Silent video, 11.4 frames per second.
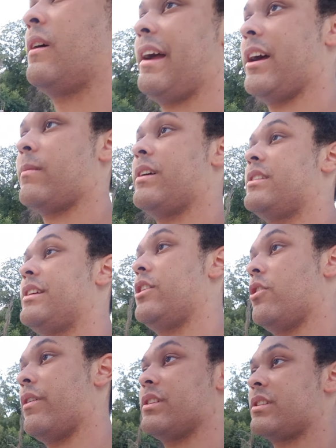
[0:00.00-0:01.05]
I had my
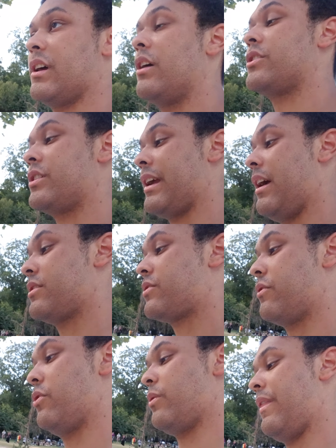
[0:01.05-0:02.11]
dinner and such to get
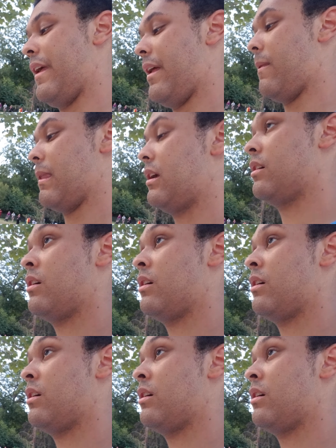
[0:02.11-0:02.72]
through, and then